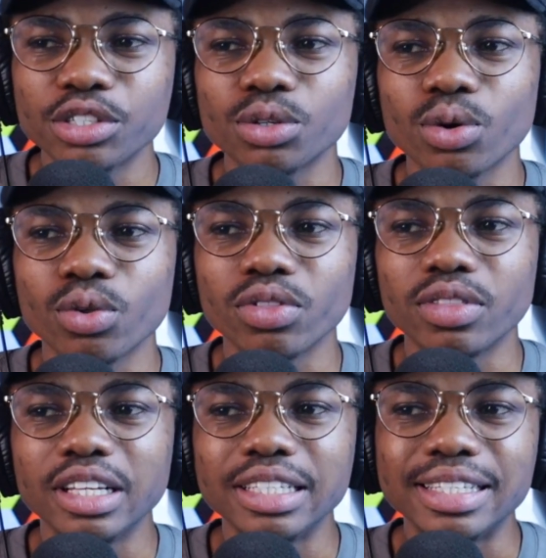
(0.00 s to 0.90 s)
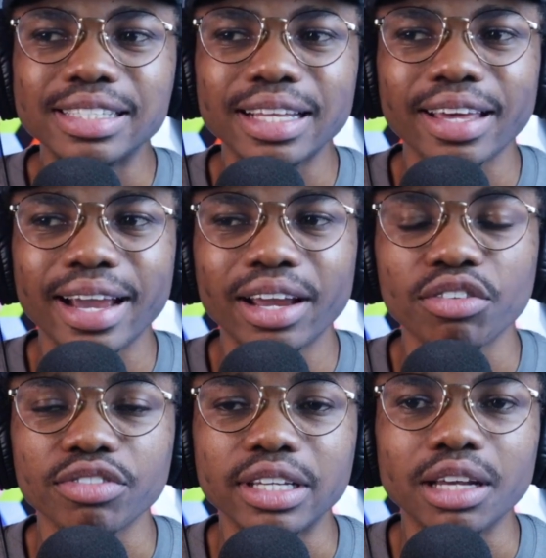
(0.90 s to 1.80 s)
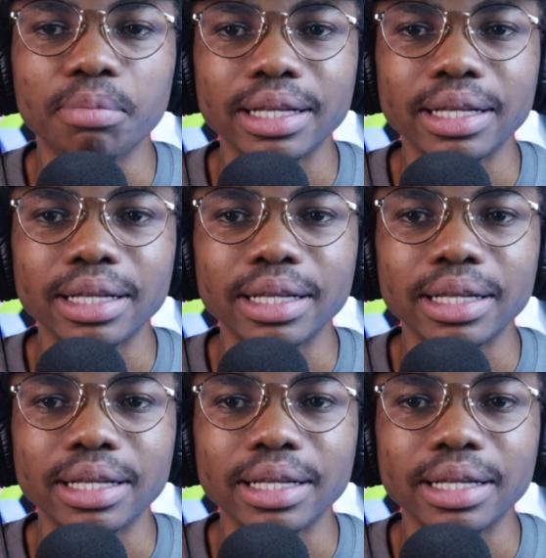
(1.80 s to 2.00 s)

So these are the kind of inner